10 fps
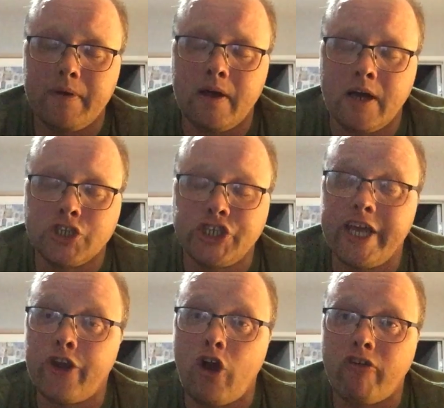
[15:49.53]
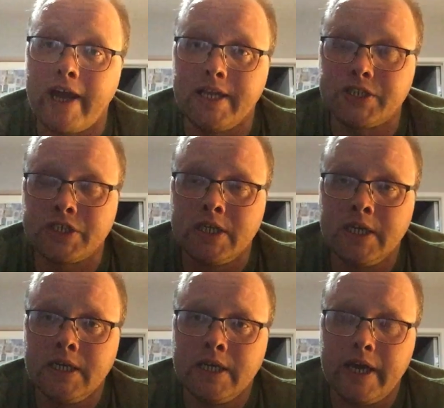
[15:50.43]
Gnrh
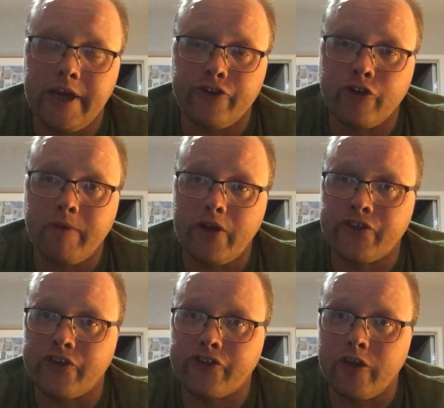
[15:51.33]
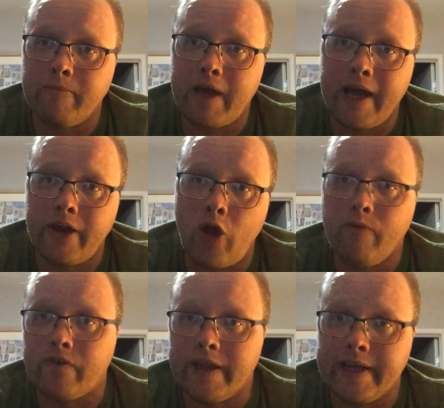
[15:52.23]
into my system and
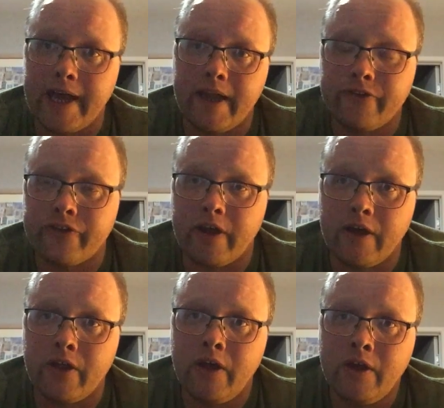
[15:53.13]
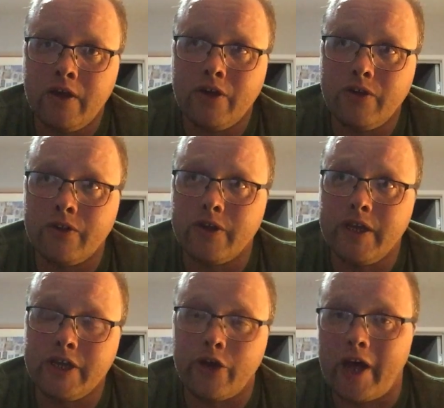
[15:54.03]
hopefully get
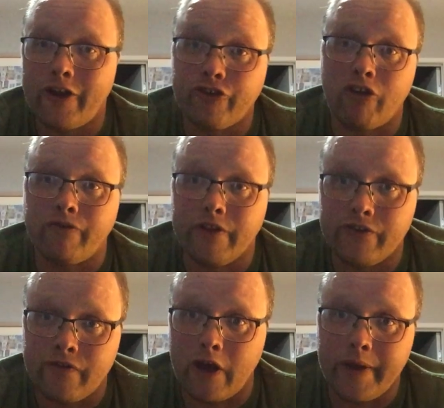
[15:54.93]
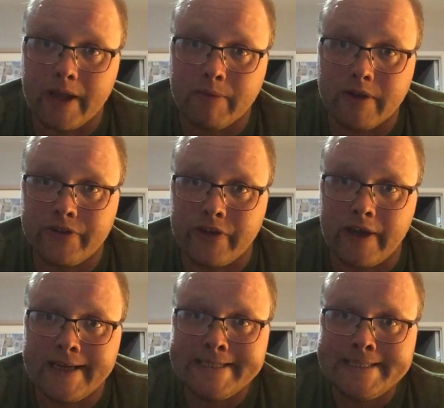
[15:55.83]
the gonadotropins flowing.
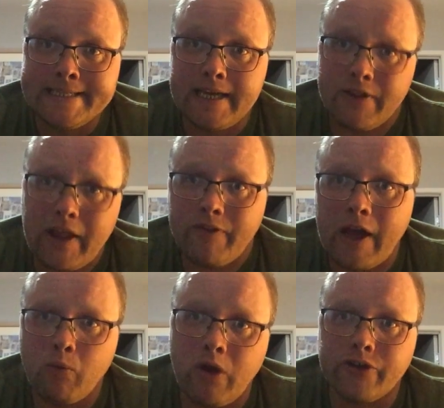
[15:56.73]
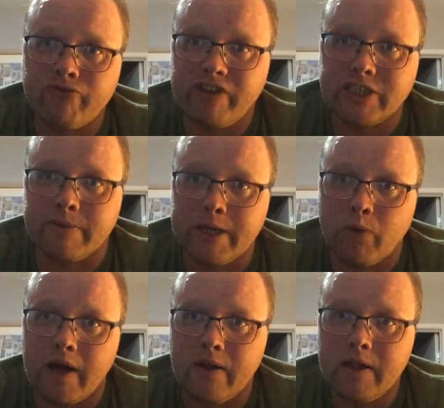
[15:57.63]
And that worked reasonably
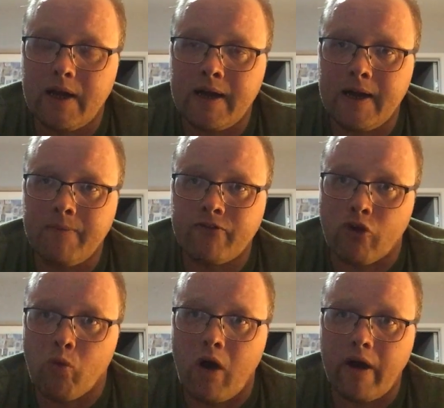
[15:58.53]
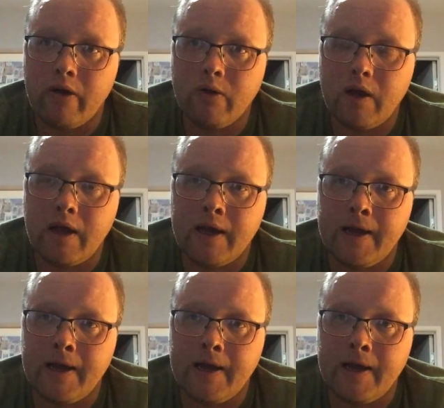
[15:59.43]
well for a while.